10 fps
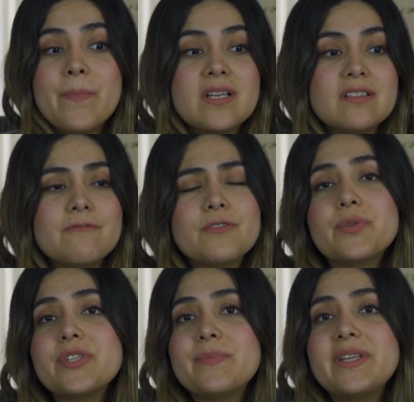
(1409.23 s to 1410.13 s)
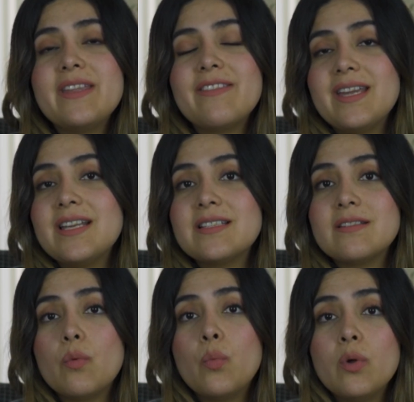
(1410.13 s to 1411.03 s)
because of course many
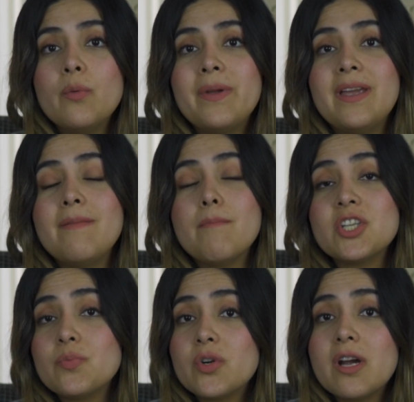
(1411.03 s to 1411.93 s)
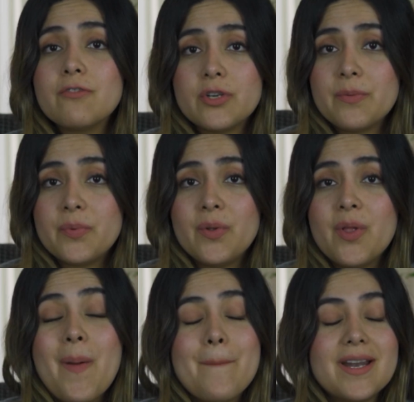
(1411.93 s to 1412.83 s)
things will be much more
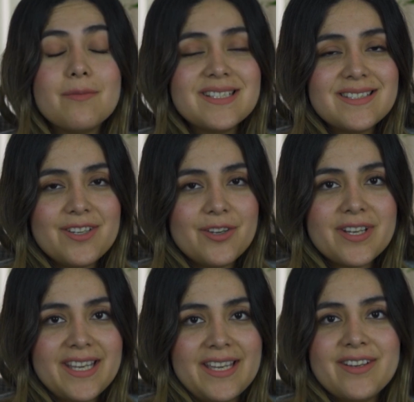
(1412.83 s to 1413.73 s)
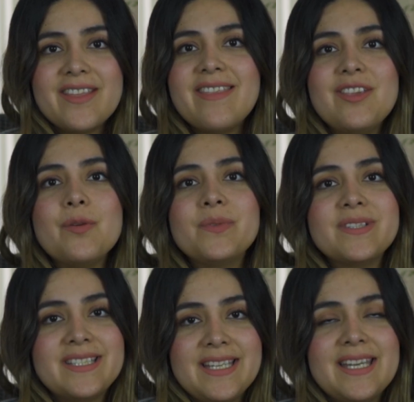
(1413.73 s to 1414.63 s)
affordable, but once that you're here, then you
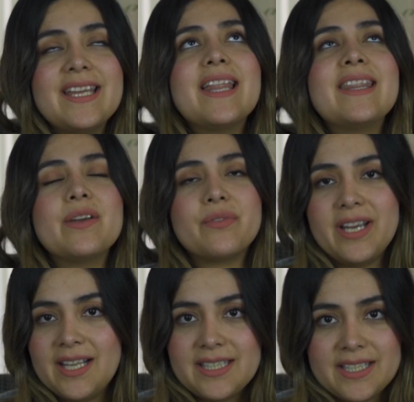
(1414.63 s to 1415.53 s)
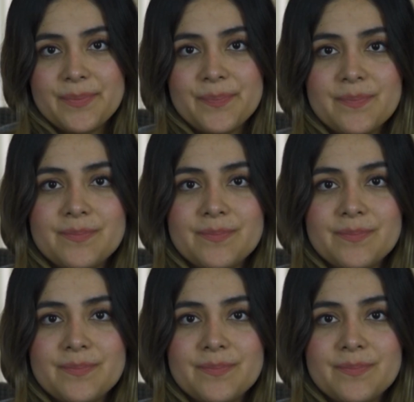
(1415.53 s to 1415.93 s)
will see the reality.